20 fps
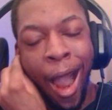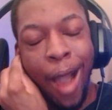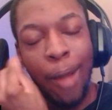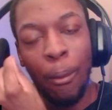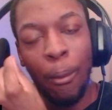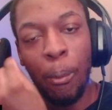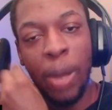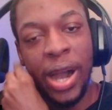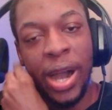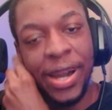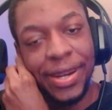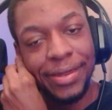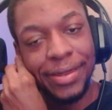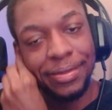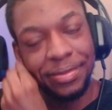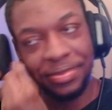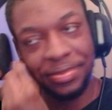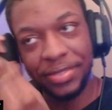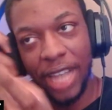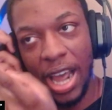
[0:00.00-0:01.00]
but
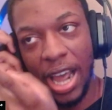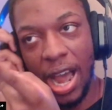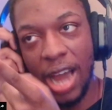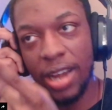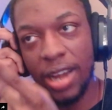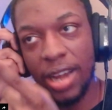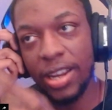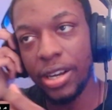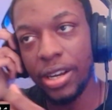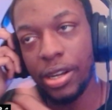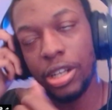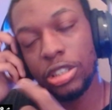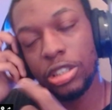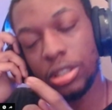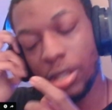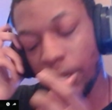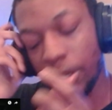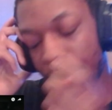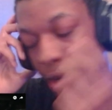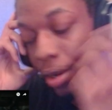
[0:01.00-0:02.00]
I, I didn't hear this
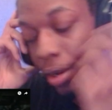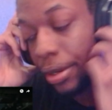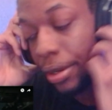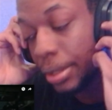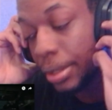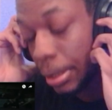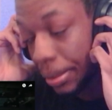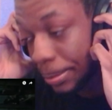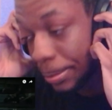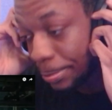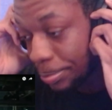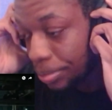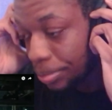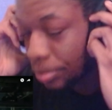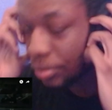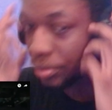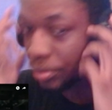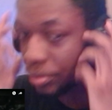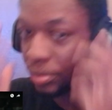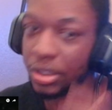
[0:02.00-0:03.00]
song though.
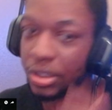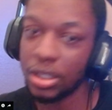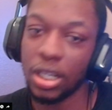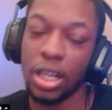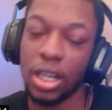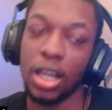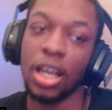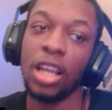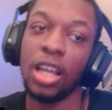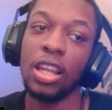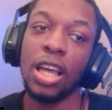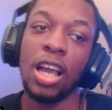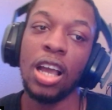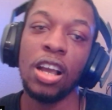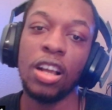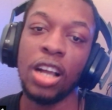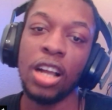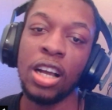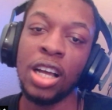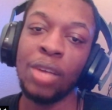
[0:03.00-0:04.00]
I, I,
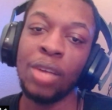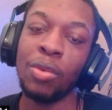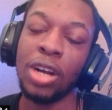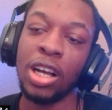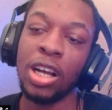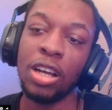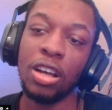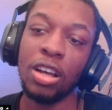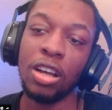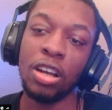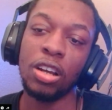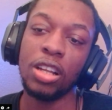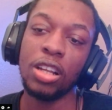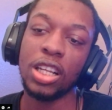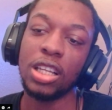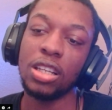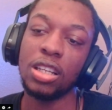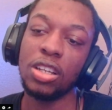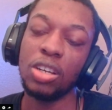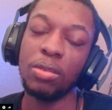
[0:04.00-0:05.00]
I, I heard like a
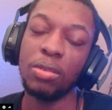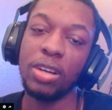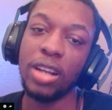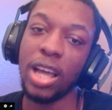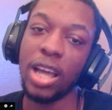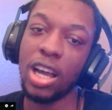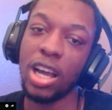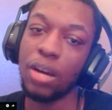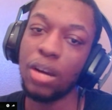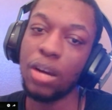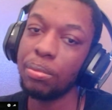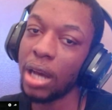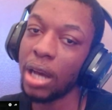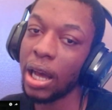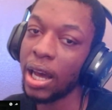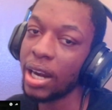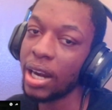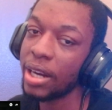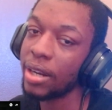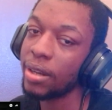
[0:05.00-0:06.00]
little bit of the album, but I
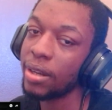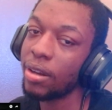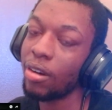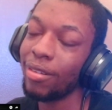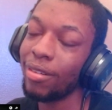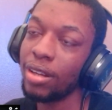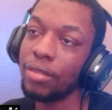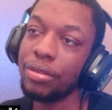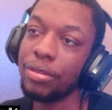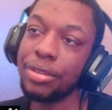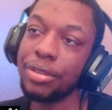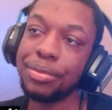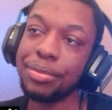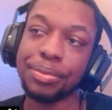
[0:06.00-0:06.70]
didn't hear all of it.